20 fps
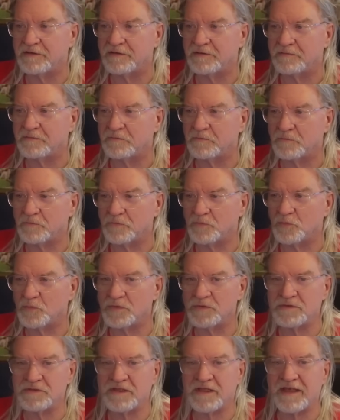
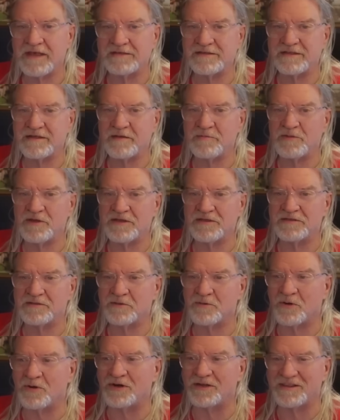when's the last time they
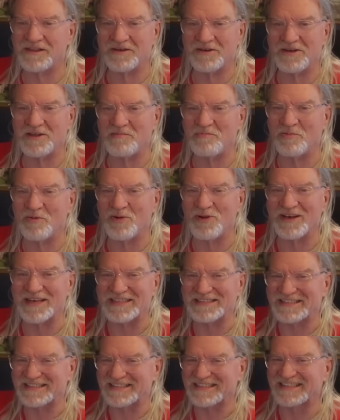scored 30
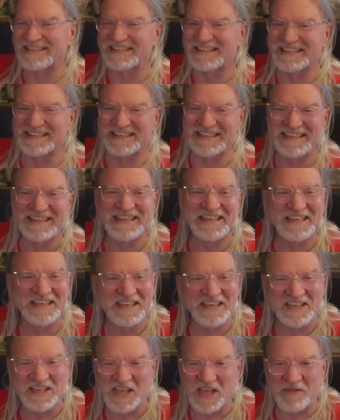points?
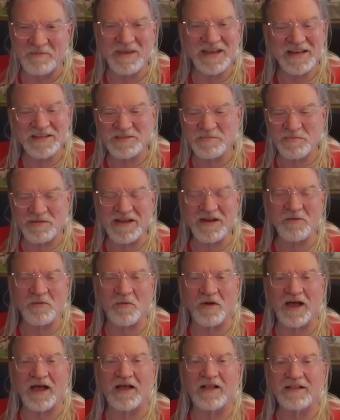I mean, it's been a
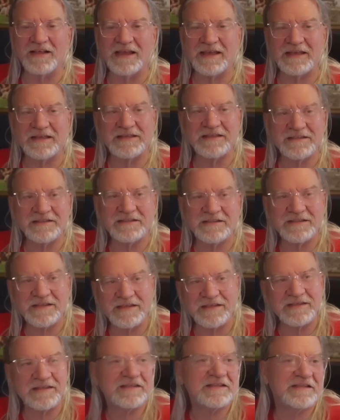while. And,
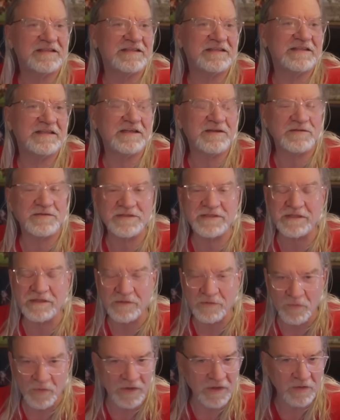you know,
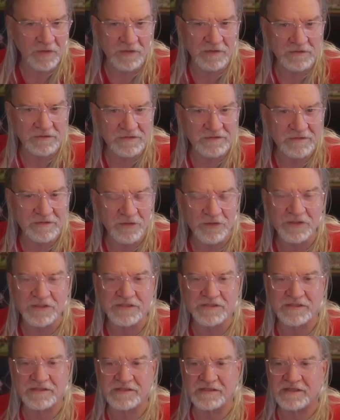Dylan Raiola
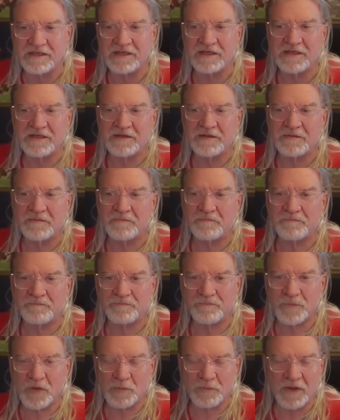looks,
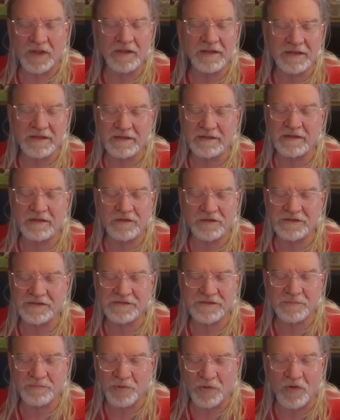well, he
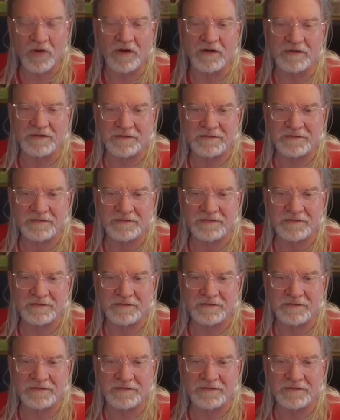looks the part.